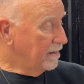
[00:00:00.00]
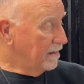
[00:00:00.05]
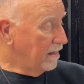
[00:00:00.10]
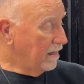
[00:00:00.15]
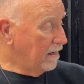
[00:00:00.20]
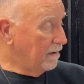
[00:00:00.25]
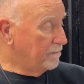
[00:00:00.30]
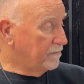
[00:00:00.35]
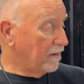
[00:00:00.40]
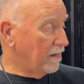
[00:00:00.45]

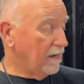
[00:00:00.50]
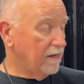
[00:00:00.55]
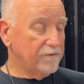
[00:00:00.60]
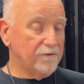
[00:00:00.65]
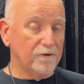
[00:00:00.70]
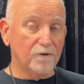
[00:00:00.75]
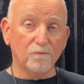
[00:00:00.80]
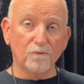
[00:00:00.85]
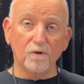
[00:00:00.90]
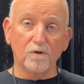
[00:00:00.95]
Habrá,
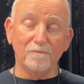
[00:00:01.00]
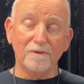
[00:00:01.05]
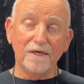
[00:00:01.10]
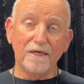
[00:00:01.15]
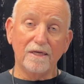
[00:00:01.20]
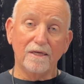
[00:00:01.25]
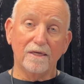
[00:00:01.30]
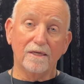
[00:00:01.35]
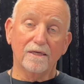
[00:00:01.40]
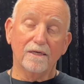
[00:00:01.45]
there will
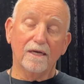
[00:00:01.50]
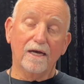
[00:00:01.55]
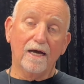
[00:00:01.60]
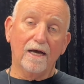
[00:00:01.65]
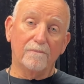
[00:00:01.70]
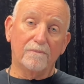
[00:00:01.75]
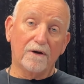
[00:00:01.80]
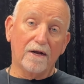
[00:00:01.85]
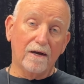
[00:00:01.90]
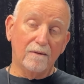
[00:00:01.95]
be.
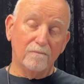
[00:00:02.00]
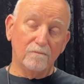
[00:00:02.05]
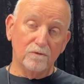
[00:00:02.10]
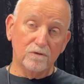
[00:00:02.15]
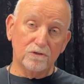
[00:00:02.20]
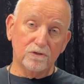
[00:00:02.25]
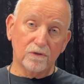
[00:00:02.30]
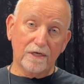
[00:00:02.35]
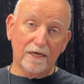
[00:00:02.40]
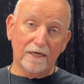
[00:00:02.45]
Habrá
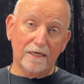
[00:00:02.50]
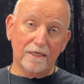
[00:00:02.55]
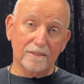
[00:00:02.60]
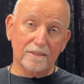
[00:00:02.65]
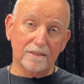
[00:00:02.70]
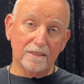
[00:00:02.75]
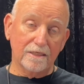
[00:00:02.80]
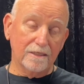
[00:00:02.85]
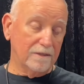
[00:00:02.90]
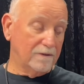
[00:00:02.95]
mucho que
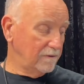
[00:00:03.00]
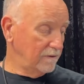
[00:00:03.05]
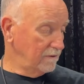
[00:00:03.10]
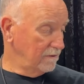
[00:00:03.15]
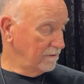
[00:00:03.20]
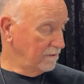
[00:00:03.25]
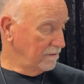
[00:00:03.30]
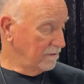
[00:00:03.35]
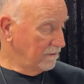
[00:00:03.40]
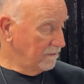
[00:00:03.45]
hacer.
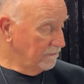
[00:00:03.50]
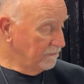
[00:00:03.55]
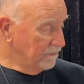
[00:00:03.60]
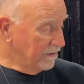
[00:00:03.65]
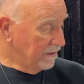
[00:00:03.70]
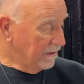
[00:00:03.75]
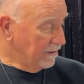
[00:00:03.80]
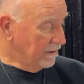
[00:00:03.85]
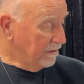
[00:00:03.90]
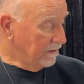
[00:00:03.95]

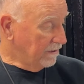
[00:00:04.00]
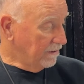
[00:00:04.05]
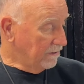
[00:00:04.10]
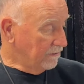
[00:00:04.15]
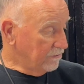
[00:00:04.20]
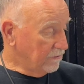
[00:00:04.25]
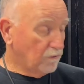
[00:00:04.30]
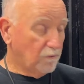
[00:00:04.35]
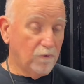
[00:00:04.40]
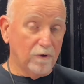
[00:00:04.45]

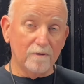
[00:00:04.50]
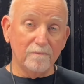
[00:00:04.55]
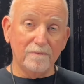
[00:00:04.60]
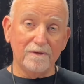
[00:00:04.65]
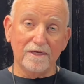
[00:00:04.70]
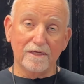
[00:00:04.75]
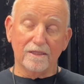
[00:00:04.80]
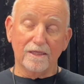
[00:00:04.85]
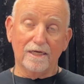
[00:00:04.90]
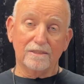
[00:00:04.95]
There would
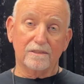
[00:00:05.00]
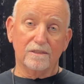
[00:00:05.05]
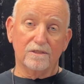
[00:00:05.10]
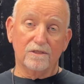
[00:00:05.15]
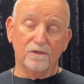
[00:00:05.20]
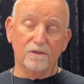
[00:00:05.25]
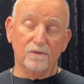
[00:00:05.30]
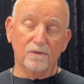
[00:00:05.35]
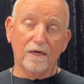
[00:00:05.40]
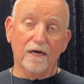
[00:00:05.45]
be a lot to
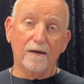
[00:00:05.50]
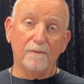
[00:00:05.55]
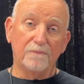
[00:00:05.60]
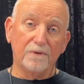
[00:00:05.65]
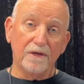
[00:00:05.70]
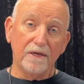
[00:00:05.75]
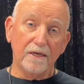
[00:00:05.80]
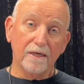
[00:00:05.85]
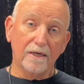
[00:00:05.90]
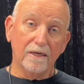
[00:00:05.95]
do.
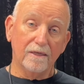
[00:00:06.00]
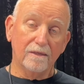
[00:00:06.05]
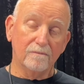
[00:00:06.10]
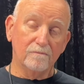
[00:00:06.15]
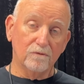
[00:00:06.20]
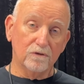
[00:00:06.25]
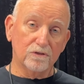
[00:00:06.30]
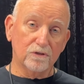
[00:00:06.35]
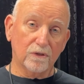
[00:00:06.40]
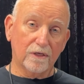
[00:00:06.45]
Habría
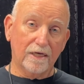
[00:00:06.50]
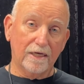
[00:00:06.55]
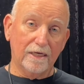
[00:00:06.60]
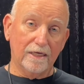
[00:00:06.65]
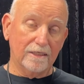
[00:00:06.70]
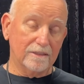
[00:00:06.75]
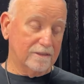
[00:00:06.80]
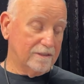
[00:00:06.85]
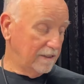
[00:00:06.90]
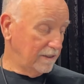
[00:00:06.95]
mucho que
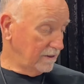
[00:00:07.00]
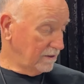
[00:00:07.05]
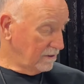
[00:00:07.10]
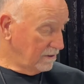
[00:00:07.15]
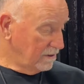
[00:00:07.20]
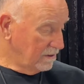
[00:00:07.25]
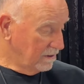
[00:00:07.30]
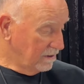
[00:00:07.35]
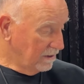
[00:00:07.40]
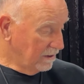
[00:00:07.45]
hacer.
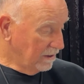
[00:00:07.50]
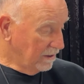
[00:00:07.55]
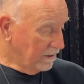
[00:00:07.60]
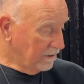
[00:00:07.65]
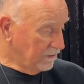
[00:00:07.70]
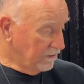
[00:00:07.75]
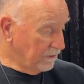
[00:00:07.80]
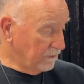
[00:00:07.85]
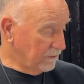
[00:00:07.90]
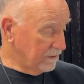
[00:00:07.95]

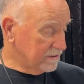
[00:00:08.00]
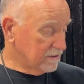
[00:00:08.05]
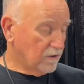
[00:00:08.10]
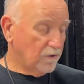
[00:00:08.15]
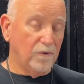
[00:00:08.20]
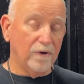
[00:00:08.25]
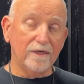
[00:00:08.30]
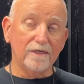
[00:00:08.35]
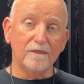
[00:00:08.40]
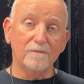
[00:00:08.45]
There is
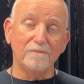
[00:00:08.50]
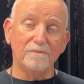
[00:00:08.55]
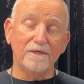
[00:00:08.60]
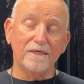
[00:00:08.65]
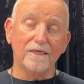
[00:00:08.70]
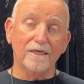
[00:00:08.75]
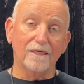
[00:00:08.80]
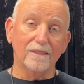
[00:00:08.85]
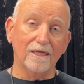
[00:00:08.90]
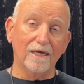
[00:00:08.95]
going to
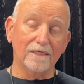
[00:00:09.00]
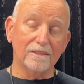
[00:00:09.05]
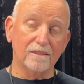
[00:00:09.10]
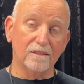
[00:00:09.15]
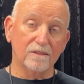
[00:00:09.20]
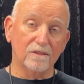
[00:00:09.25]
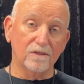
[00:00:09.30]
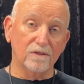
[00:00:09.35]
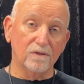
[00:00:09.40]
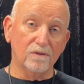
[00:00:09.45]
be a lot
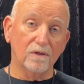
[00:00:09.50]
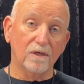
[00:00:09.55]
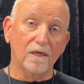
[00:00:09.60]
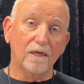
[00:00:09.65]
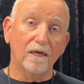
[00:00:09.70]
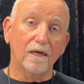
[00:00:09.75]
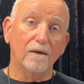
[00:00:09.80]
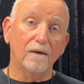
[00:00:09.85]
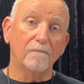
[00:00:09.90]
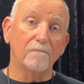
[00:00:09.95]
to do.
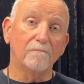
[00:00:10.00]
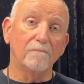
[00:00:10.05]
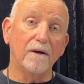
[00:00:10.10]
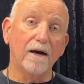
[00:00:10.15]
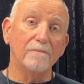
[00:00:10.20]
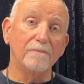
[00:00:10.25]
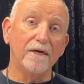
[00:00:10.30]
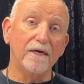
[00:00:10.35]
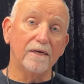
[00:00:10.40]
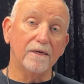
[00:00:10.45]

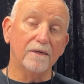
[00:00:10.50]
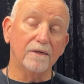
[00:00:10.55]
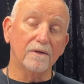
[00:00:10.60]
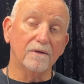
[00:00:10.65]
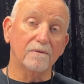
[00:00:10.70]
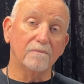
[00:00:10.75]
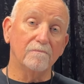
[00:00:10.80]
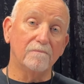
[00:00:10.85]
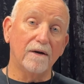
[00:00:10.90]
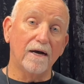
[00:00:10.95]
Va
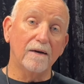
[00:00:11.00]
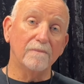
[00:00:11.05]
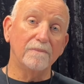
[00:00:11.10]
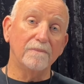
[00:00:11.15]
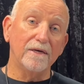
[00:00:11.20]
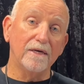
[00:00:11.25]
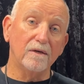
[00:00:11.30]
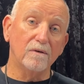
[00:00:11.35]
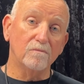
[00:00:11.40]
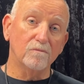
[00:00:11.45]

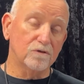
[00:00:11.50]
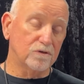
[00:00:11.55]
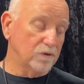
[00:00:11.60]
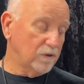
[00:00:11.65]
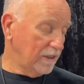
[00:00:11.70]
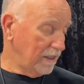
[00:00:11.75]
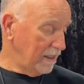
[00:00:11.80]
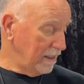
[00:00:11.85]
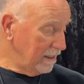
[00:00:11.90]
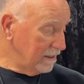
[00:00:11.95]
haber
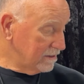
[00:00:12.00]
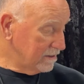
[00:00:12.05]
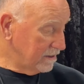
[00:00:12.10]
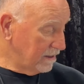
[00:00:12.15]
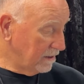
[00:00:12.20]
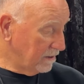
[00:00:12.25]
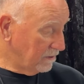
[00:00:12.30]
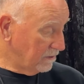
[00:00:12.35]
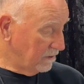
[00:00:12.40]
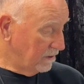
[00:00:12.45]
mucho que
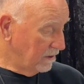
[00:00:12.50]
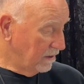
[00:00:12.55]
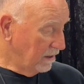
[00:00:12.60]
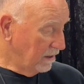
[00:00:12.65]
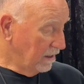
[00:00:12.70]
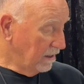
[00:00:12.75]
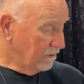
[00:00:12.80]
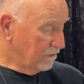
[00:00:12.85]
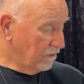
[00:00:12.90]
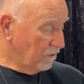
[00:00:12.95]
hacer.
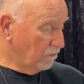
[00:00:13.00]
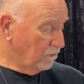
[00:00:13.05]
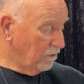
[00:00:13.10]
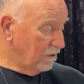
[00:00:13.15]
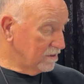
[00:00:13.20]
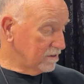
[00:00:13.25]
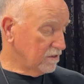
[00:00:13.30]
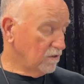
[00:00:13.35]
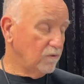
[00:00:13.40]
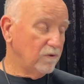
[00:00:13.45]
There
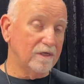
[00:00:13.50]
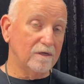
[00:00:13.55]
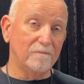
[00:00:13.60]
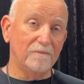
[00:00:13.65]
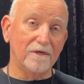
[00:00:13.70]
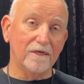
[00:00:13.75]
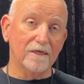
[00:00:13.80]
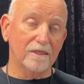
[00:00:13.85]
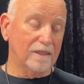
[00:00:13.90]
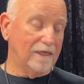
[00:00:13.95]
was going to
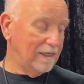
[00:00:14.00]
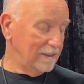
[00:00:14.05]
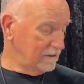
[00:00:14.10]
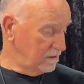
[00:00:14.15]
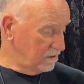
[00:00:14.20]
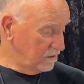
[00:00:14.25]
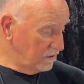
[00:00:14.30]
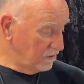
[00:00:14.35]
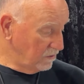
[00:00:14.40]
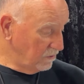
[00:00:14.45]
be a lot
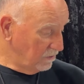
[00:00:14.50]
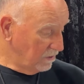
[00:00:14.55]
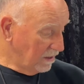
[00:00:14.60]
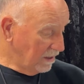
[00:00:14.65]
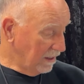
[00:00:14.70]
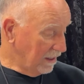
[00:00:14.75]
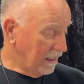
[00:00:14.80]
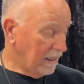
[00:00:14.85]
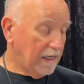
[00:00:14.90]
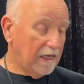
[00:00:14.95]
to do.
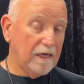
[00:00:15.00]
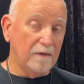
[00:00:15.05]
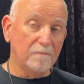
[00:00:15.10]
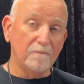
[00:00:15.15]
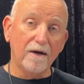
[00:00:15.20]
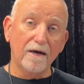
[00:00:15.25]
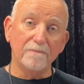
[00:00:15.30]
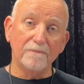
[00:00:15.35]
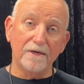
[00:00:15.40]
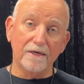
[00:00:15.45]
Y
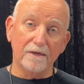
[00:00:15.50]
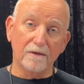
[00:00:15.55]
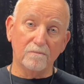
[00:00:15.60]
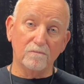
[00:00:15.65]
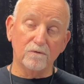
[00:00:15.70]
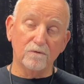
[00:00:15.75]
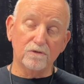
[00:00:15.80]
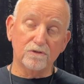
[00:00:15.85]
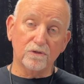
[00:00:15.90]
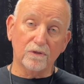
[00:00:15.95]
va haber
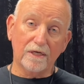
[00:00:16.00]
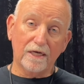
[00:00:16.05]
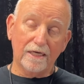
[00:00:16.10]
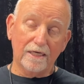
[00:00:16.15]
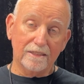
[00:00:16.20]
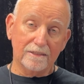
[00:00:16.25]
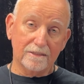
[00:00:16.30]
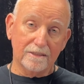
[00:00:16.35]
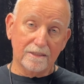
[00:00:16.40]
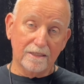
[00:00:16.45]
mucho que
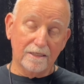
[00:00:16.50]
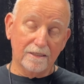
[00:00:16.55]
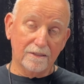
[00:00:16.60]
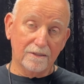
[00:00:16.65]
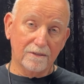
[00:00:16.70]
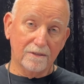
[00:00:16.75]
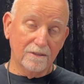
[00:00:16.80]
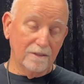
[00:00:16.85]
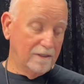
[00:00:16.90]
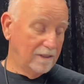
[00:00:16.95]

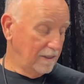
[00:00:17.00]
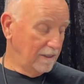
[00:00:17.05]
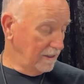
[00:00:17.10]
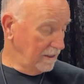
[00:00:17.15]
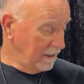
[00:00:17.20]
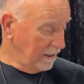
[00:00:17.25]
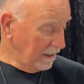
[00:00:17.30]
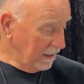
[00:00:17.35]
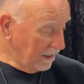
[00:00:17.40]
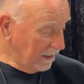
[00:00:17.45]
hacer.
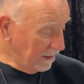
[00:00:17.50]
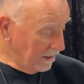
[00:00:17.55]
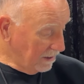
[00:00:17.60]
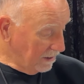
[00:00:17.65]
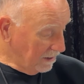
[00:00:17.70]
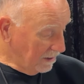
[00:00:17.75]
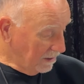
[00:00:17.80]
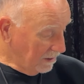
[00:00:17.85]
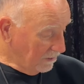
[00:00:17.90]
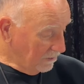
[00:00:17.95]

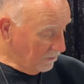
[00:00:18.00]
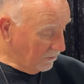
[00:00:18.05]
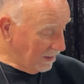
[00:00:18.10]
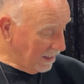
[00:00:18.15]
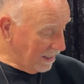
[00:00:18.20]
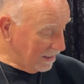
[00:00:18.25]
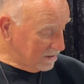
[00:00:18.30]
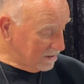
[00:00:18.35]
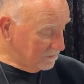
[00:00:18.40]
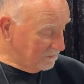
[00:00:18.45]
And there
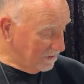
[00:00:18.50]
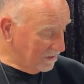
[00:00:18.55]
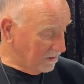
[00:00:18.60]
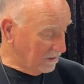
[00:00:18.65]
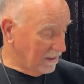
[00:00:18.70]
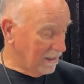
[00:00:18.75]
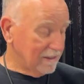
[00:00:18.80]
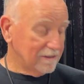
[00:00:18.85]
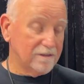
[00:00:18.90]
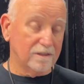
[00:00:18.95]
has been a
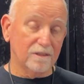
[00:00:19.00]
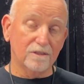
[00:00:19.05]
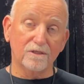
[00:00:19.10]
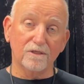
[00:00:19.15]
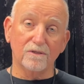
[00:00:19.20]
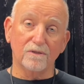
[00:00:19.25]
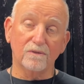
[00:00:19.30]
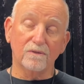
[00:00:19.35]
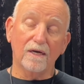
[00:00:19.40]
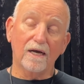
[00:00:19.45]
lot to
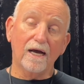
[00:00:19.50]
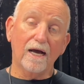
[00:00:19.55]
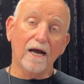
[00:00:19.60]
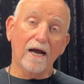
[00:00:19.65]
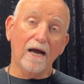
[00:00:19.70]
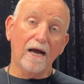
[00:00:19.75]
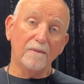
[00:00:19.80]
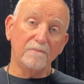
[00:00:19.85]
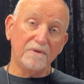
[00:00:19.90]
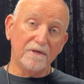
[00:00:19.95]
do.
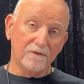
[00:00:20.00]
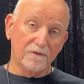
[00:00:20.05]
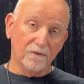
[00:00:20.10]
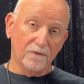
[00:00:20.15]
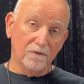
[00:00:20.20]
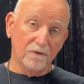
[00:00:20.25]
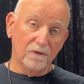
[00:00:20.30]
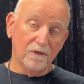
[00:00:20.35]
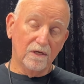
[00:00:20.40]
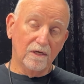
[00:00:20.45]
Ha
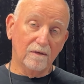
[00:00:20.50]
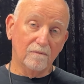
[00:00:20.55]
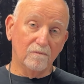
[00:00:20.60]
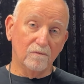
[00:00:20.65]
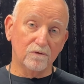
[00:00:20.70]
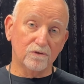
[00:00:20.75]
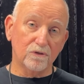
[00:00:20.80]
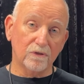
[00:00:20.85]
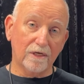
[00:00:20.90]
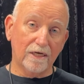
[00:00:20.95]
habido
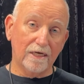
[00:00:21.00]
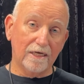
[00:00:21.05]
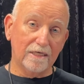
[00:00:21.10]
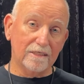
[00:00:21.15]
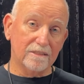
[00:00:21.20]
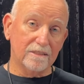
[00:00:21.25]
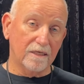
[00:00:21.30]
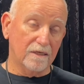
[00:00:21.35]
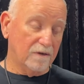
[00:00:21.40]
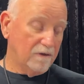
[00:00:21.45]
mucho que
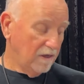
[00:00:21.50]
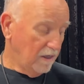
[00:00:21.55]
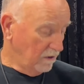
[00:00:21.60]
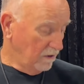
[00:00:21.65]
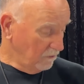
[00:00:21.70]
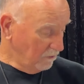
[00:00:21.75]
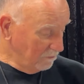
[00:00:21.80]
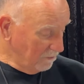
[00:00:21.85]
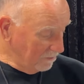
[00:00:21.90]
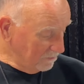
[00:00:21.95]
hacer.
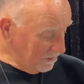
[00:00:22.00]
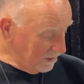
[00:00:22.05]
Remember,